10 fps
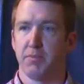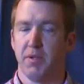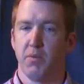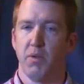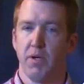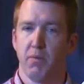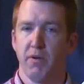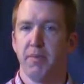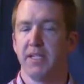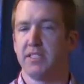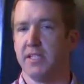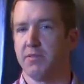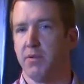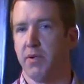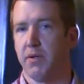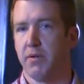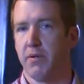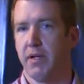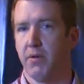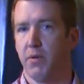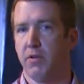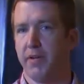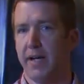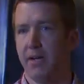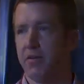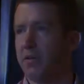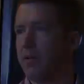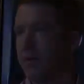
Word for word: but where, where it makes sense, we want to you know roll it out.